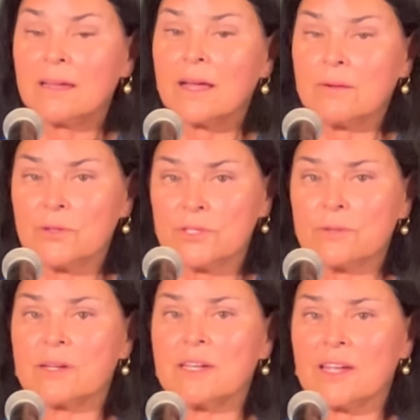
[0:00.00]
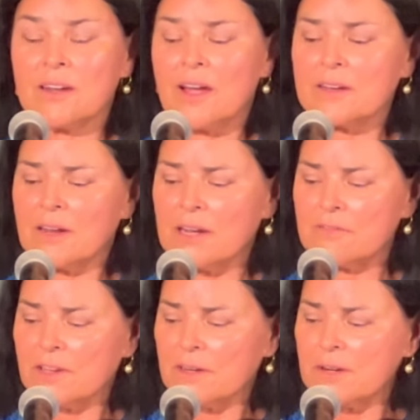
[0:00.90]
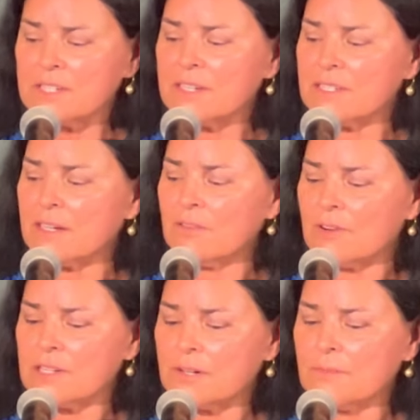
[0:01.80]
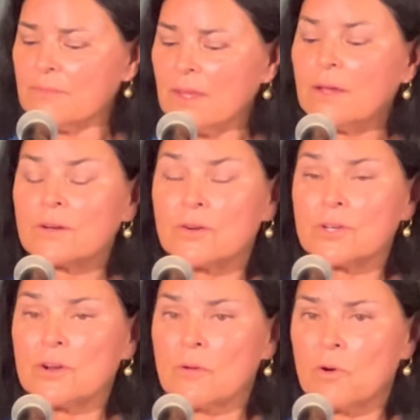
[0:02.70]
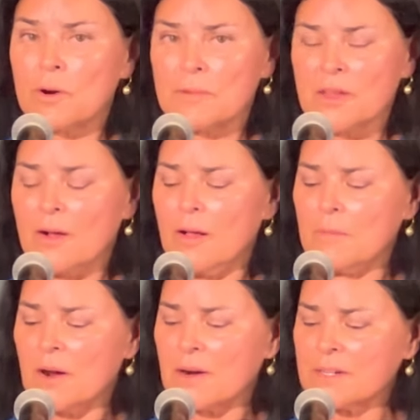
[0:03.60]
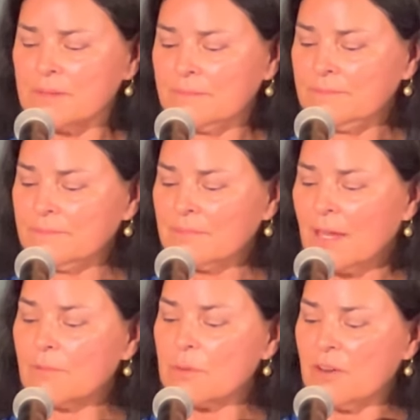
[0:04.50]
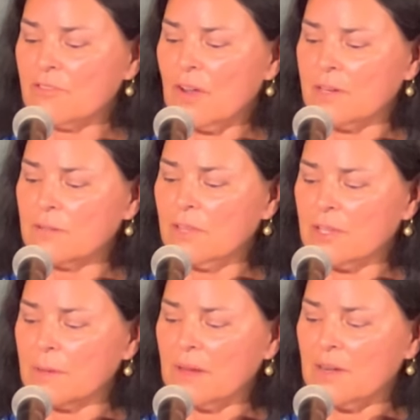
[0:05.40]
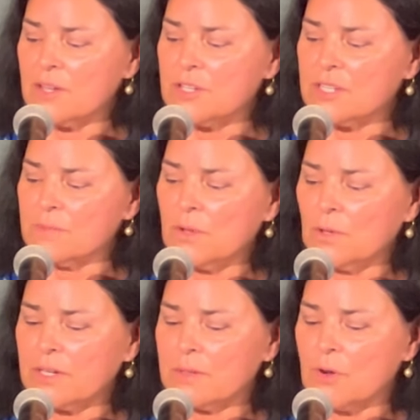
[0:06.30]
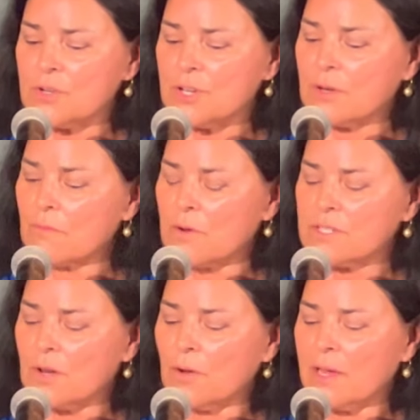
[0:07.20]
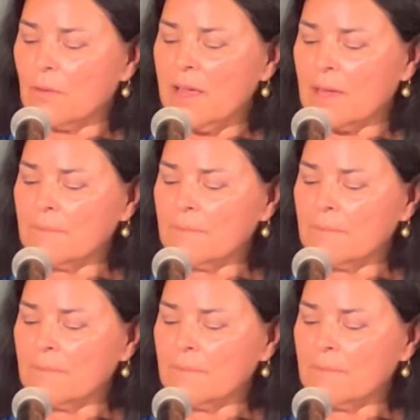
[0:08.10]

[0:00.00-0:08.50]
I will do what he cannot, nine fingers, he said to Fraser. Go to your war with a calm heart. And with a brief nod to William, he nudged his mule into motion and rode slowly away.